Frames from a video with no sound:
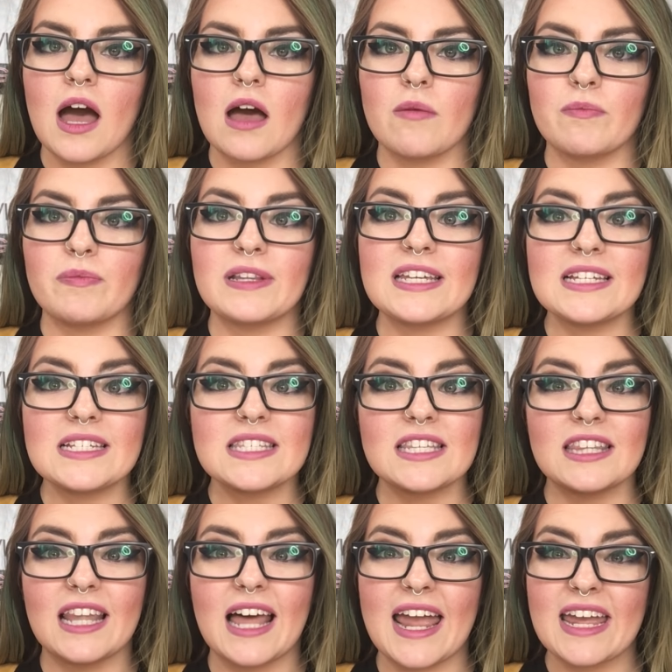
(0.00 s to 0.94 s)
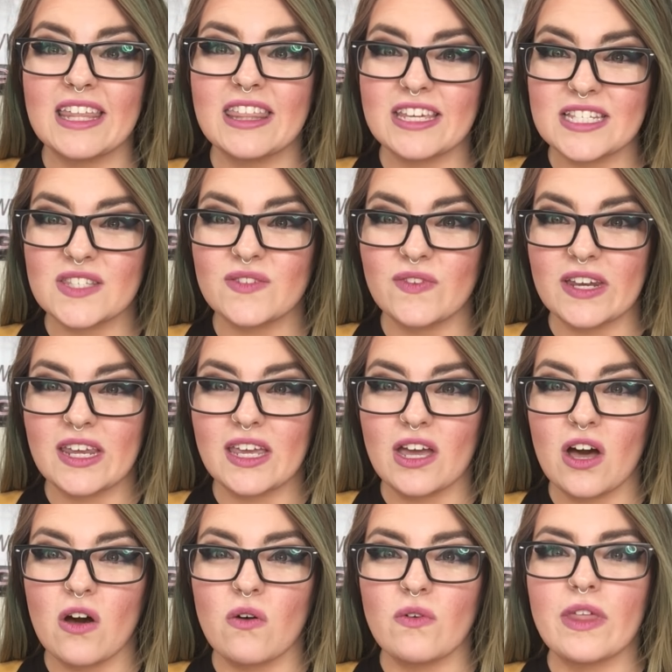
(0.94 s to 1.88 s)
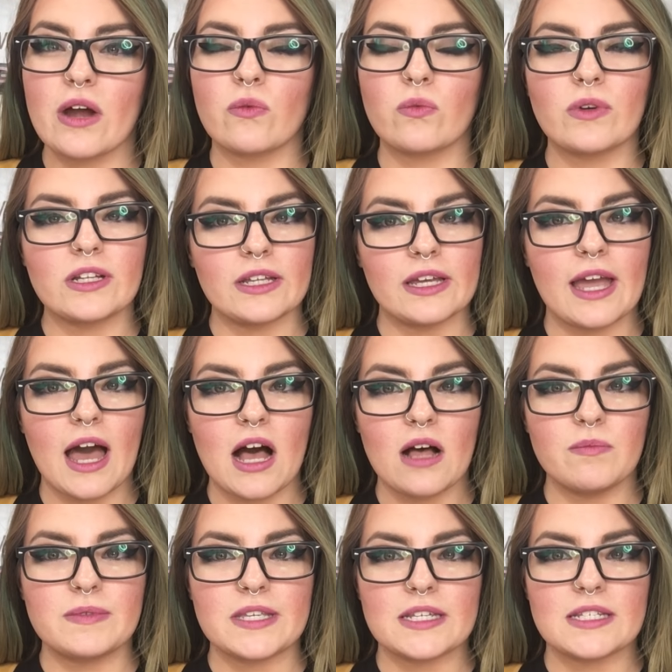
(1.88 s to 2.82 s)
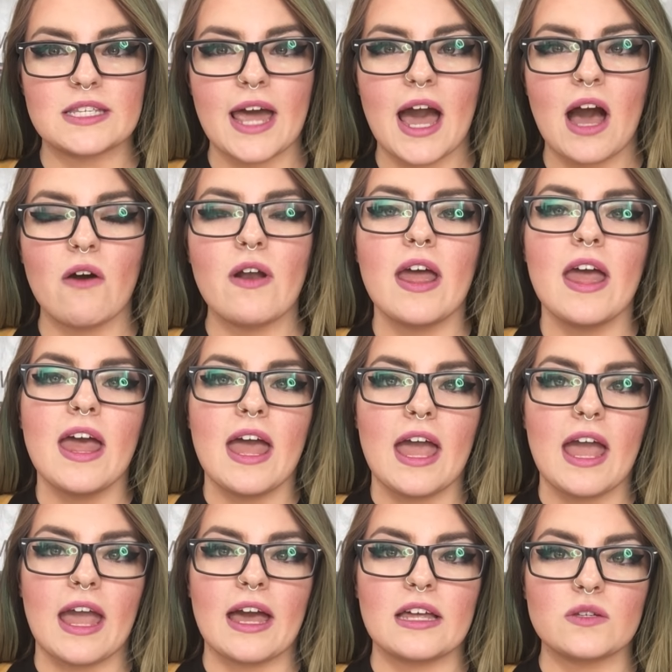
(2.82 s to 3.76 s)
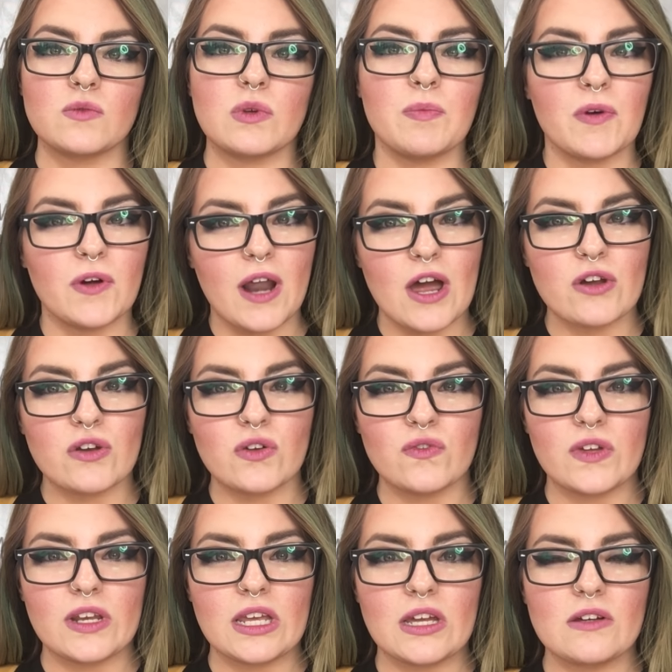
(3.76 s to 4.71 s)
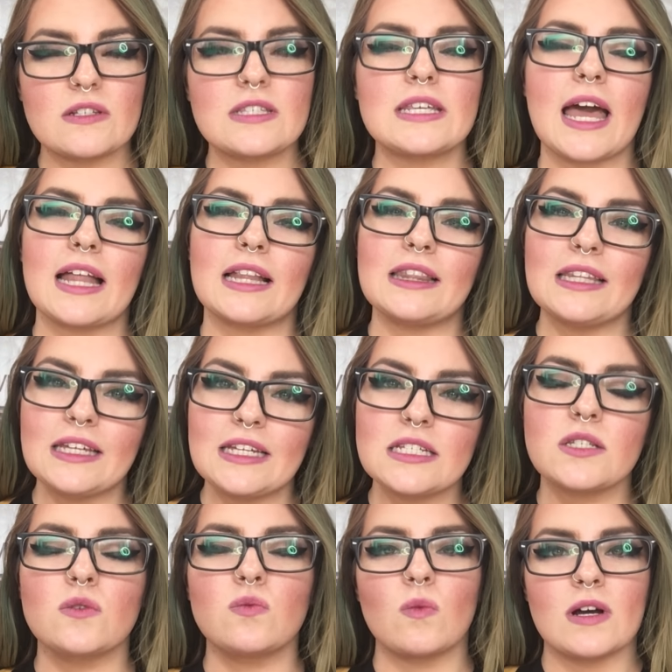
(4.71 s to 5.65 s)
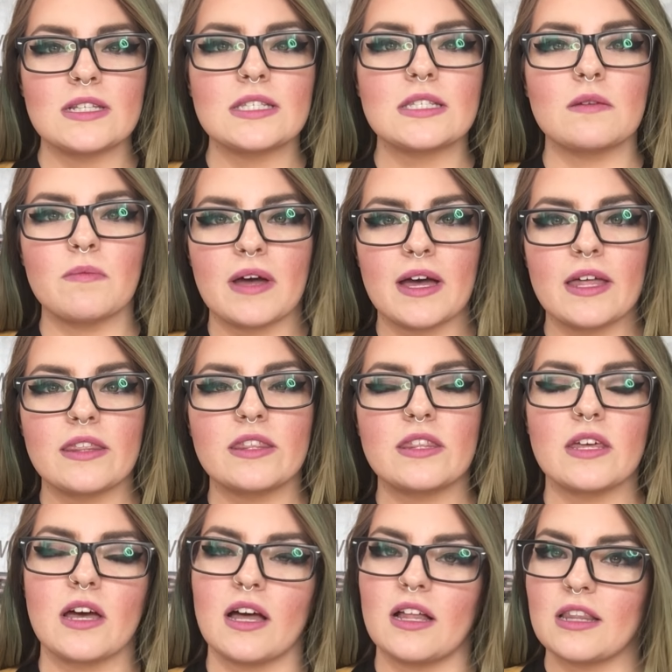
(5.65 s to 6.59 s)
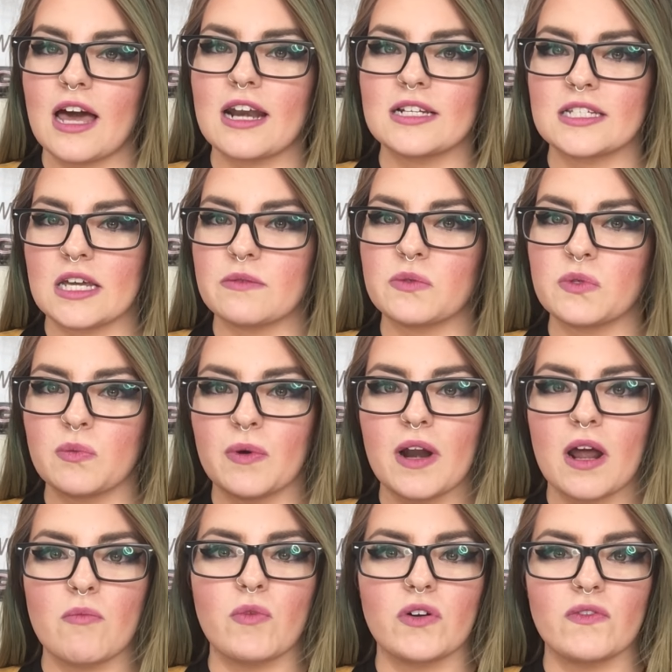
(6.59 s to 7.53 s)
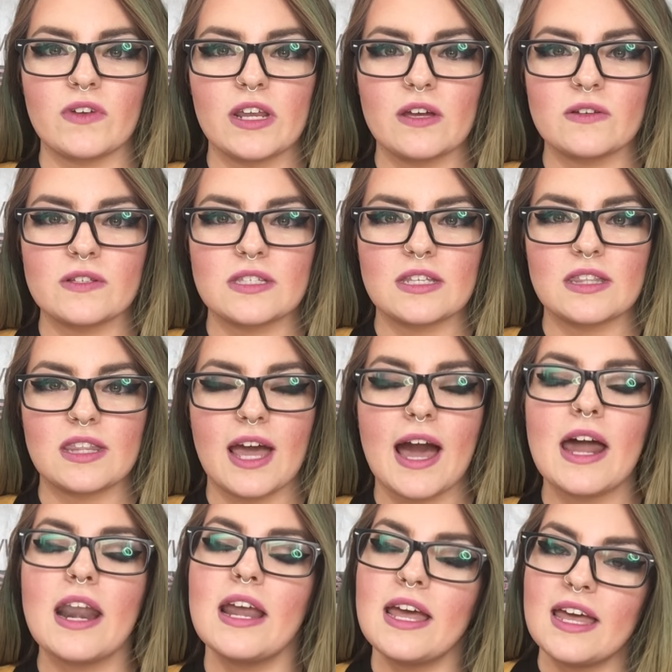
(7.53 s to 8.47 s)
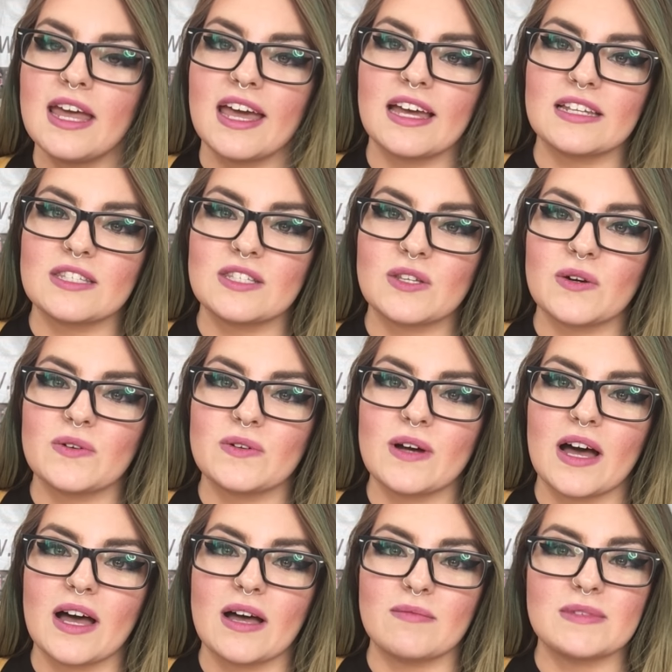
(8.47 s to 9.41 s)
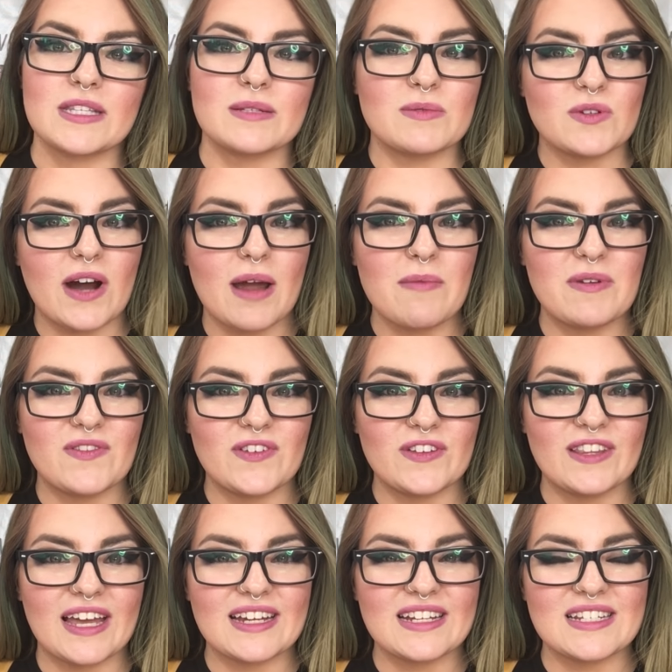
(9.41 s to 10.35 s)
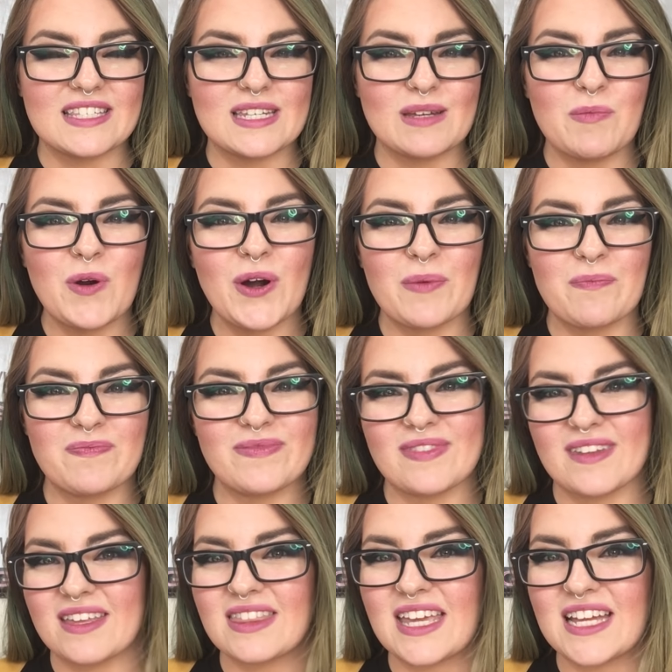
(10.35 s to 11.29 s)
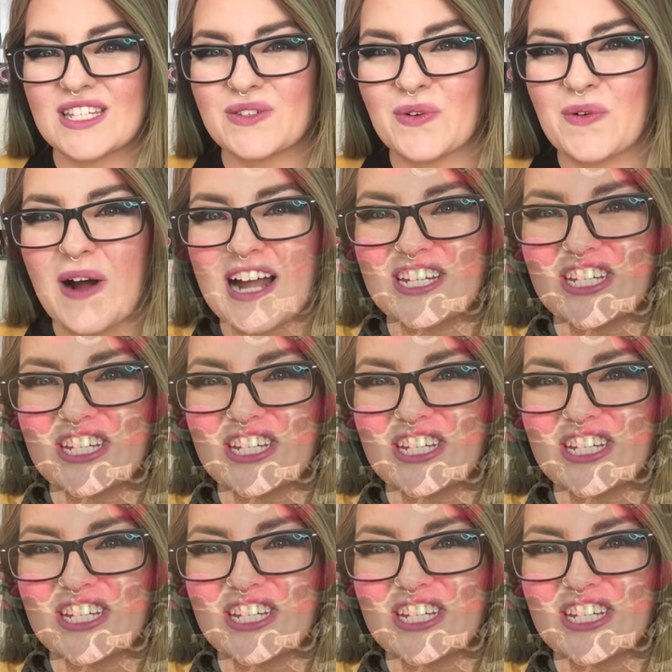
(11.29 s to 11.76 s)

Um, please like this video. That really helps us out. And we put out new videos at least once a month. A lot of times we put out more videos than that. So um, subscribe if you'd like to see more. Thanks for